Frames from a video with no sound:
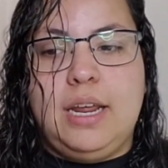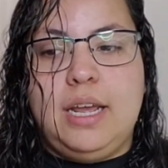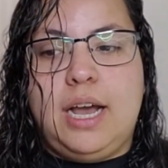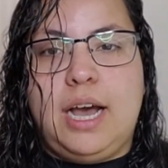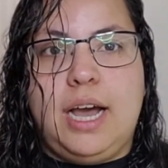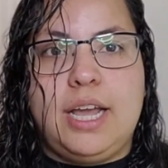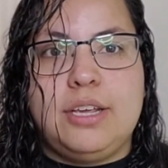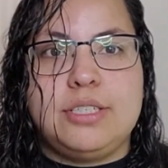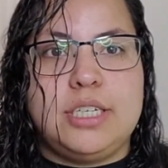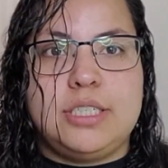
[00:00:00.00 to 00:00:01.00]
I
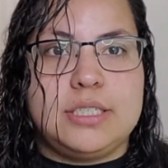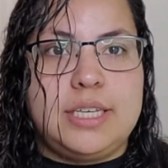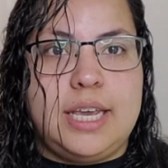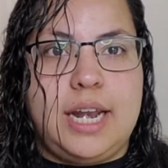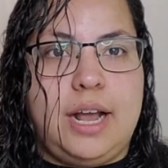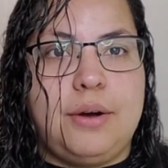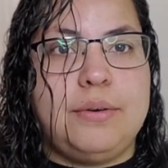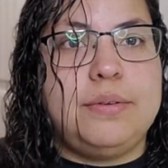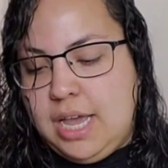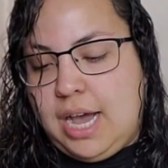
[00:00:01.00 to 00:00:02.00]
usually just take it out.
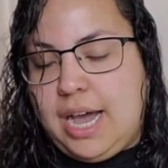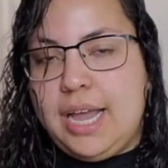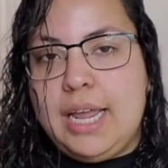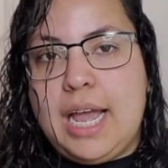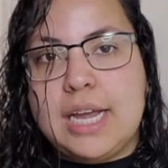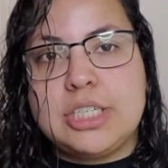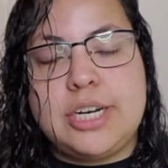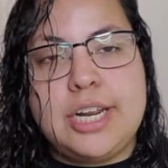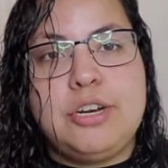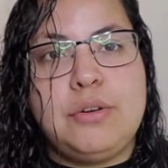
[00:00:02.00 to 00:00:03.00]
I
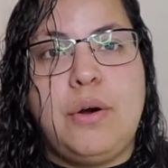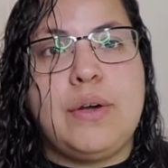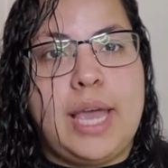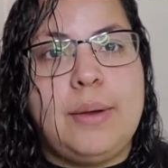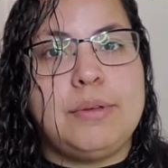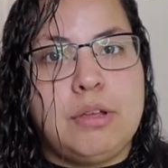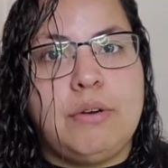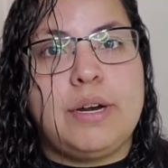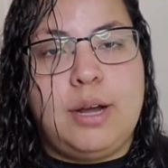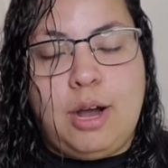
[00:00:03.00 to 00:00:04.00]
actually do okay with
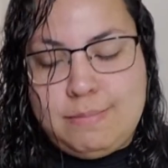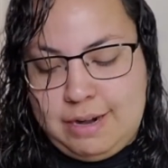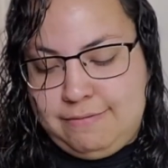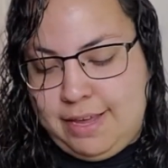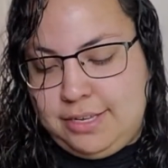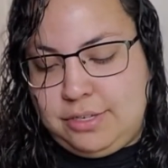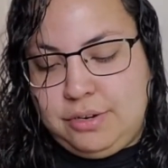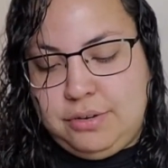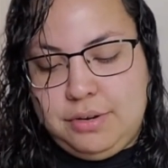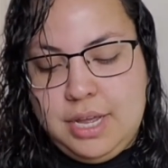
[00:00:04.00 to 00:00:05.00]
coconut on my face,
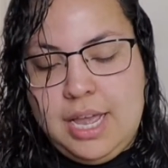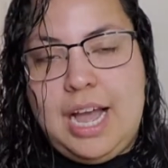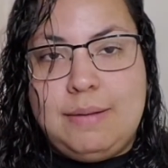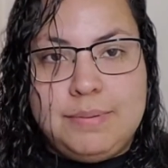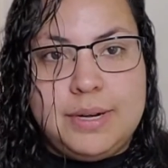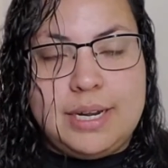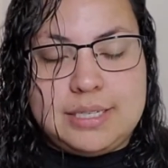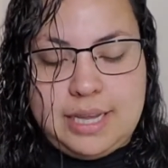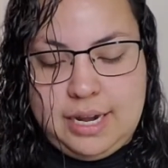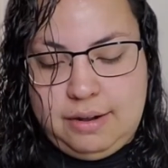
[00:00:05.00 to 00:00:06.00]
so I'm pretty
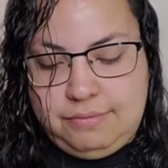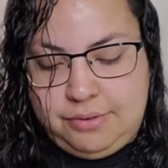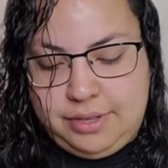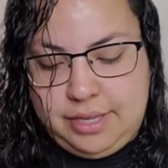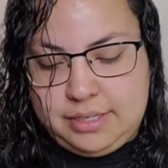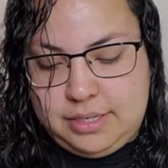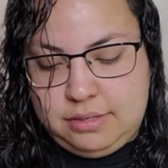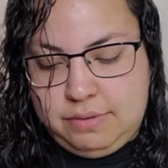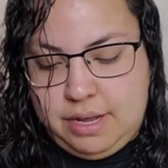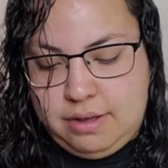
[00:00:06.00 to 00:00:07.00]
excited for this as
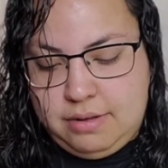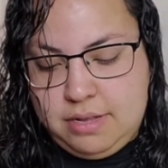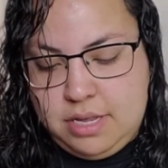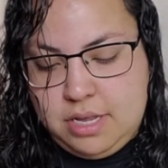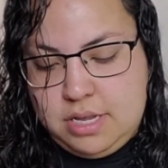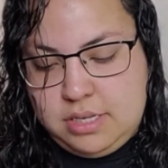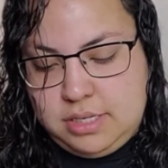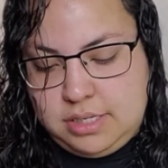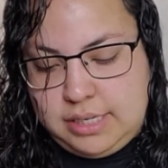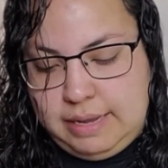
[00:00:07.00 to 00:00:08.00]
well
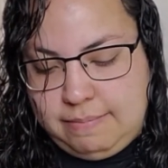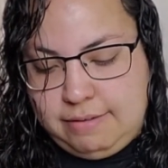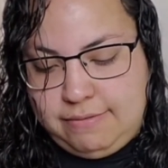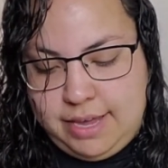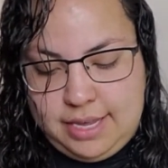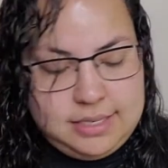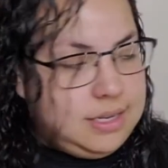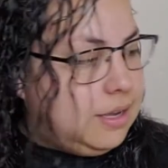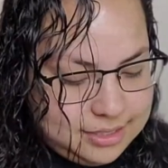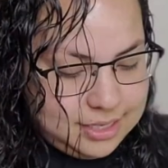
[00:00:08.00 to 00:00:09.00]
to set my face.
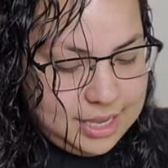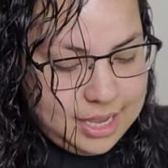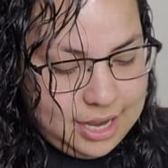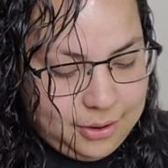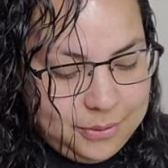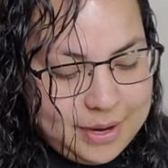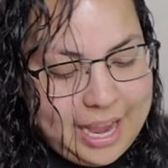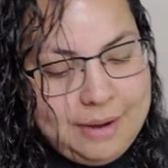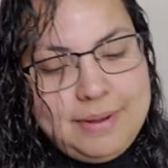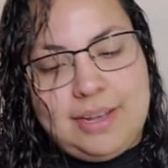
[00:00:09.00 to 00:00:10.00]
Oh,
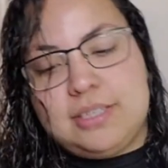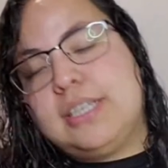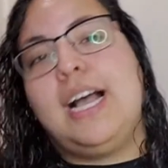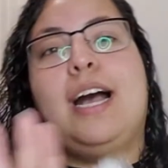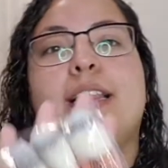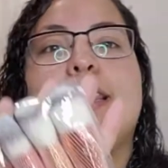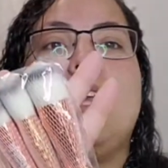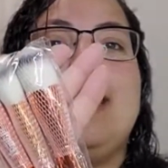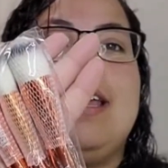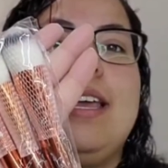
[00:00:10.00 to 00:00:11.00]
and we also got
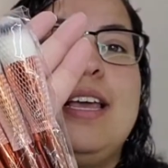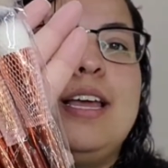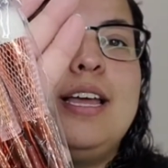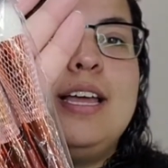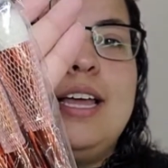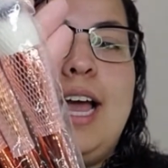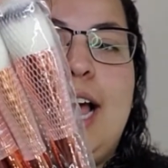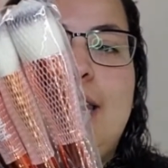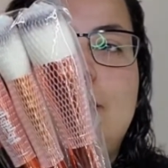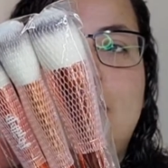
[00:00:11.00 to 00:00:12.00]
the
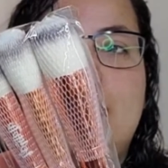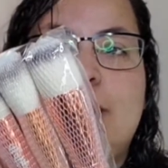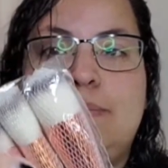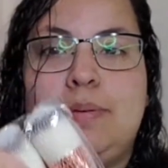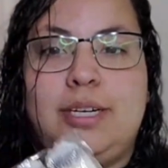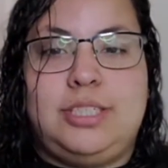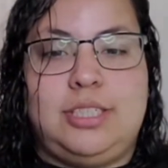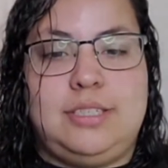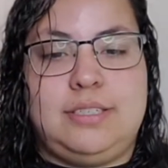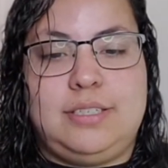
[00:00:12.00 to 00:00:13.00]
Alamar
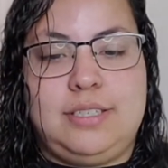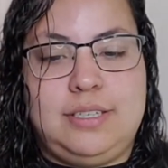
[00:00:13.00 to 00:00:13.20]
brushes.